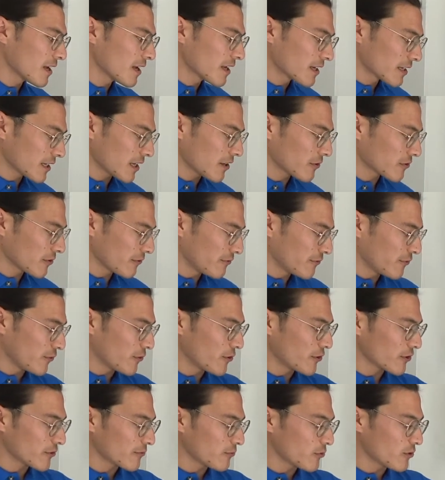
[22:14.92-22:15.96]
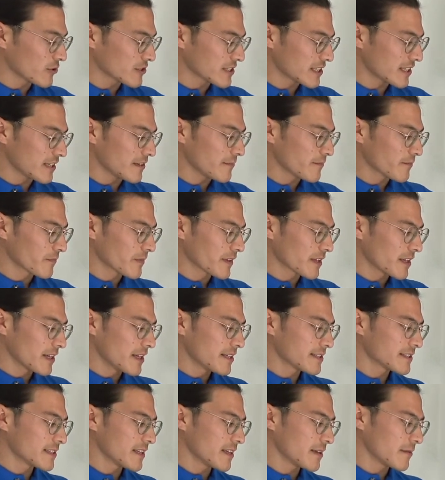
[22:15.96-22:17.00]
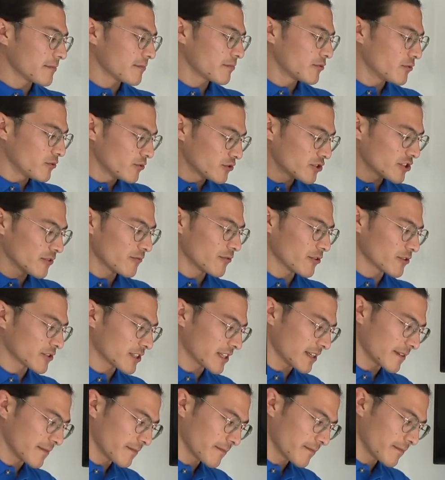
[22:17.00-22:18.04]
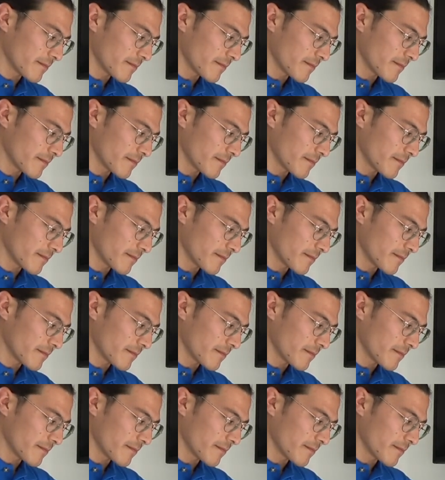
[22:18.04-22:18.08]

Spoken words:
Now, the fourth water is the beauty water.